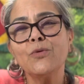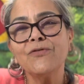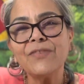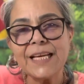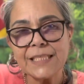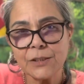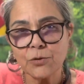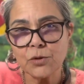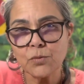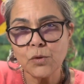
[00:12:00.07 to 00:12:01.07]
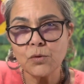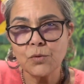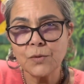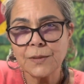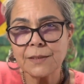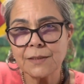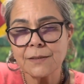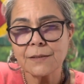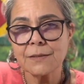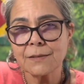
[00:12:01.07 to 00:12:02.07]
we face those wounds.
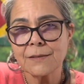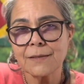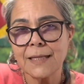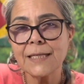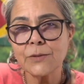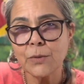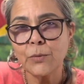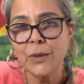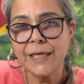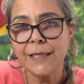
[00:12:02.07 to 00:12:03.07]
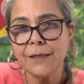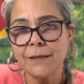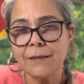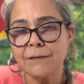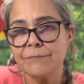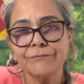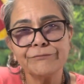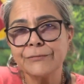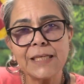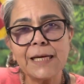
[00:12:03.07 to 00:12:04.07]
That's when we heal.
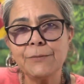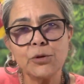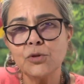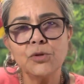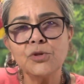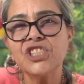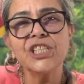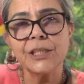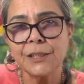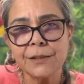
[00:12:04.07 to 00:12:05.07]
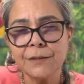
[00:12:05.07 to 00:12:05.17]
Time don't do shit.